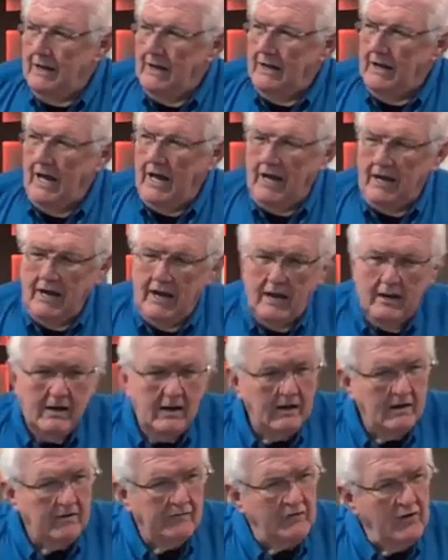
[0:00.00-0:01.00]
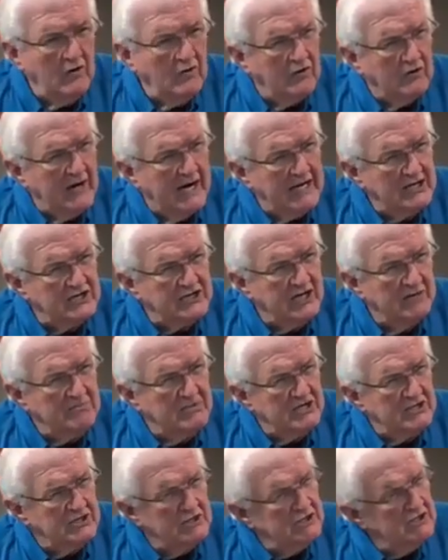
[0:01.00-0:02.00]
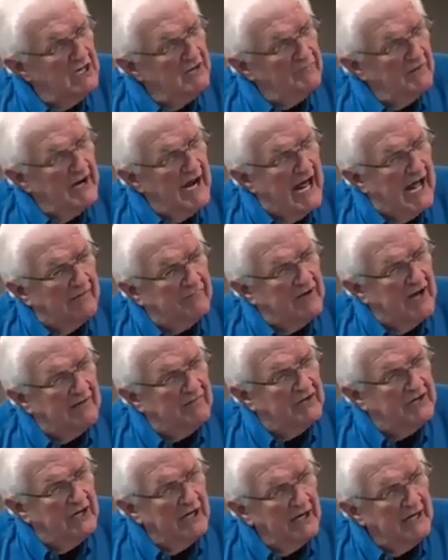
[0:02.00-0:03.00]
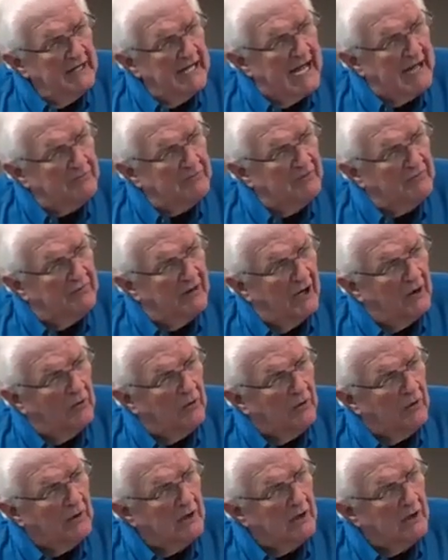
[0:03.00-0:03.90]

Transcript: And the funeral director said, "Mr. Shiflett, I've never done that before."